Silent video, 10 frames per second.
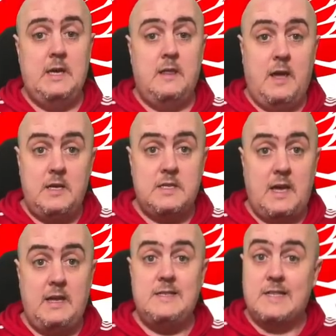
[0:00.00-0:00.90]
They're
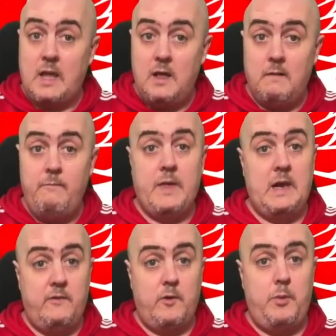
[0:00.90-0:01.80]
saying still that
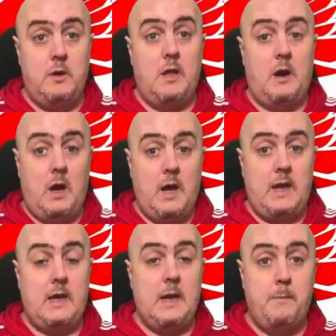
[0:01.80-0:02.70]
Liverpool are
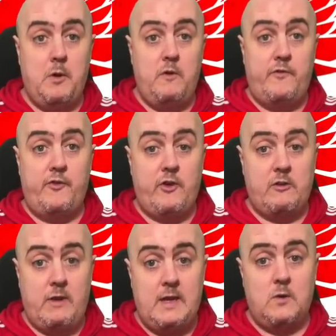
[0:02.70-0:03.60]
eyeing a move for
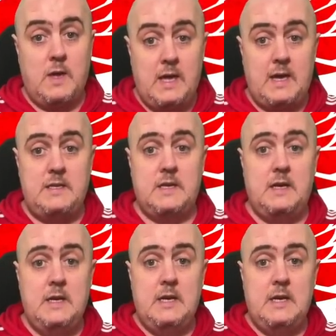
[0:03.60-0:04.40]
Federico Chiesa.